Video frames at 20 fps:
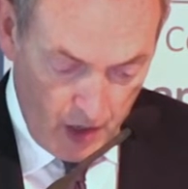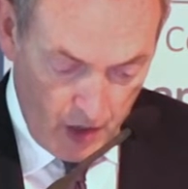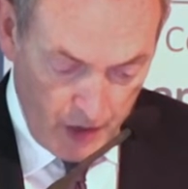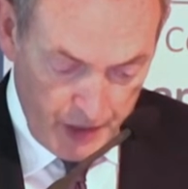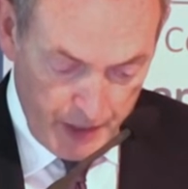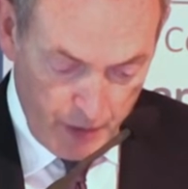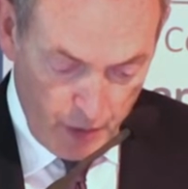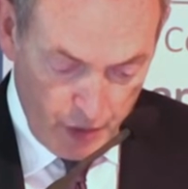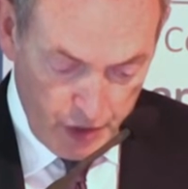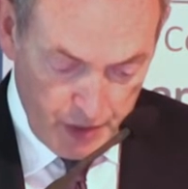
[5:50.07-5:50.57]

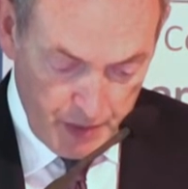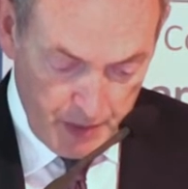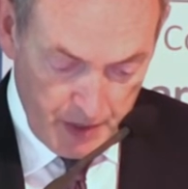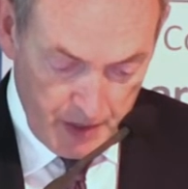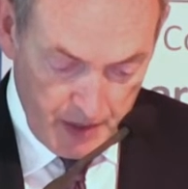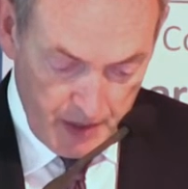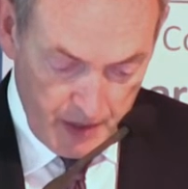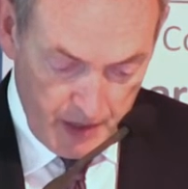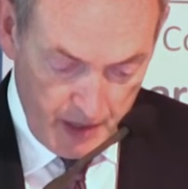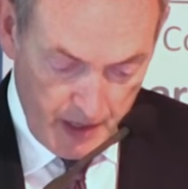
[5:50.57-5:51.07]
on
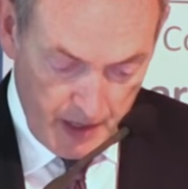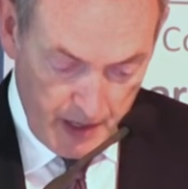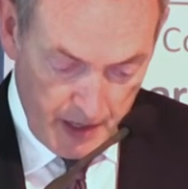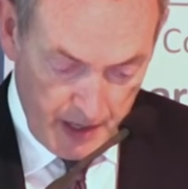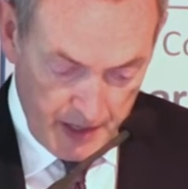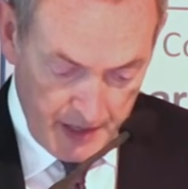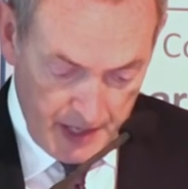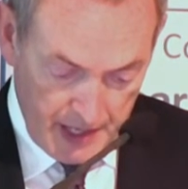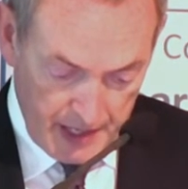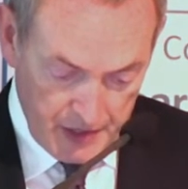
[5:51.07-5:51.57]
Hiroshima
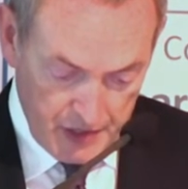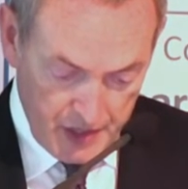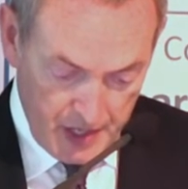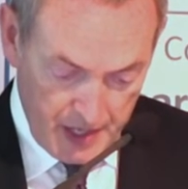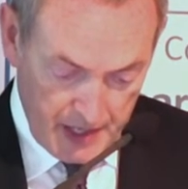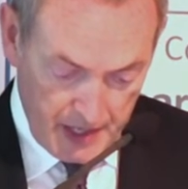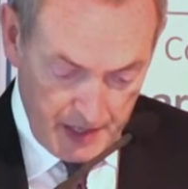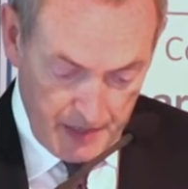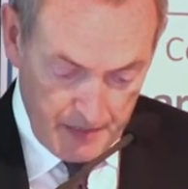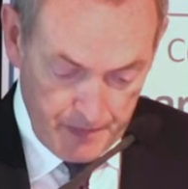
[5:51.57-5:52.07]
and
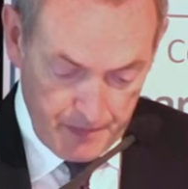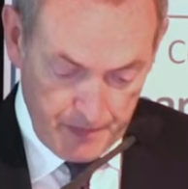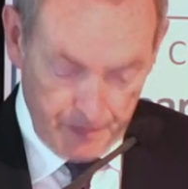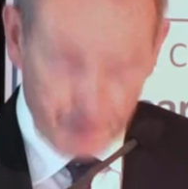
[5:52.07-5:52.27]
Nagasaki.